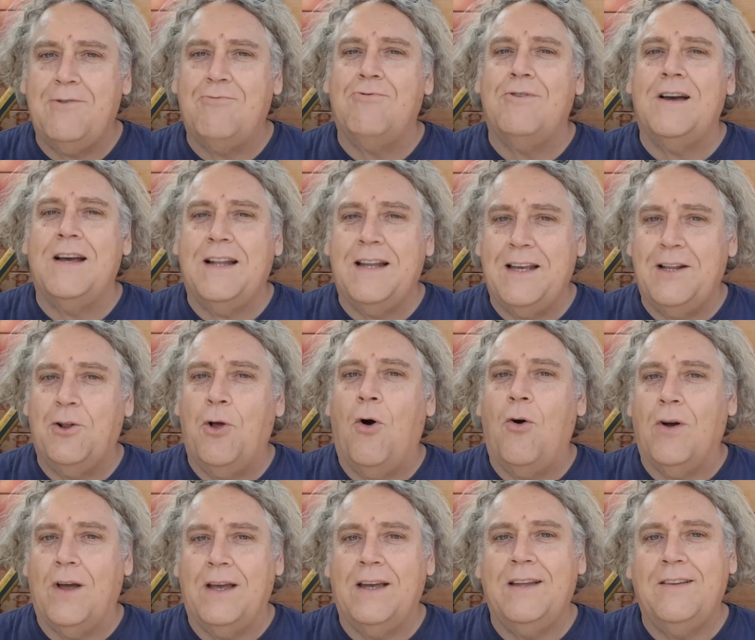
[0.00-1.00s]
really
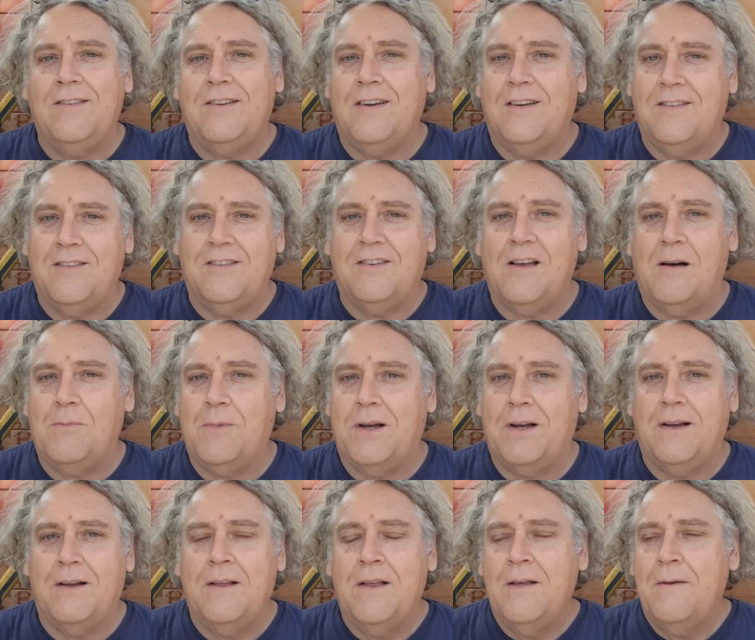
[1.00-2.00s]
long Indian
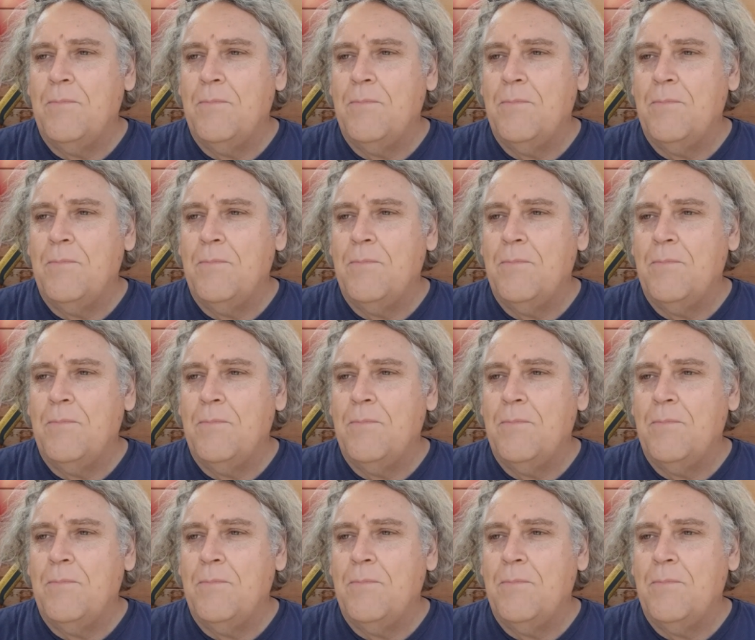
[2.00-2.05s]
summer,